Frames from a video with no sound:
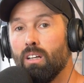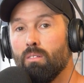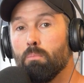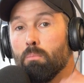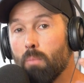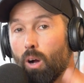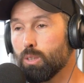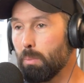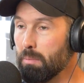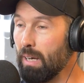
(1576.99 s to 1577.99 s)
Most
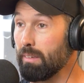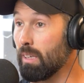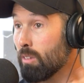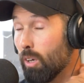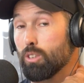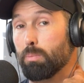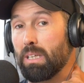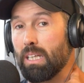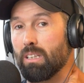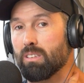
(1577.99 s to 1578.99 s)
people out there don't spend
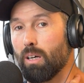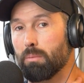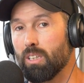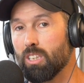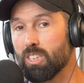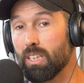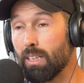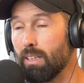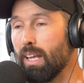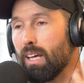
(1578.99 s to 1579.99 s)
any time conditioning their
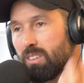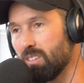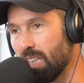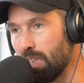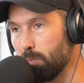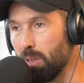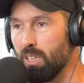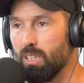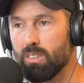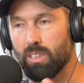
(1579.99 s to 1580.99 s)
necks. It takes many
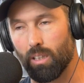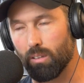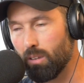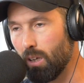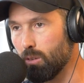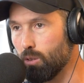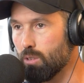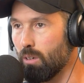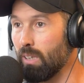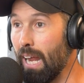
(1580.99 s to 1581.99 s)
years to get a good,
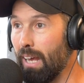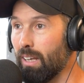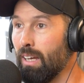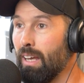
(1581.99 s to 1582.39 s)
strong neck.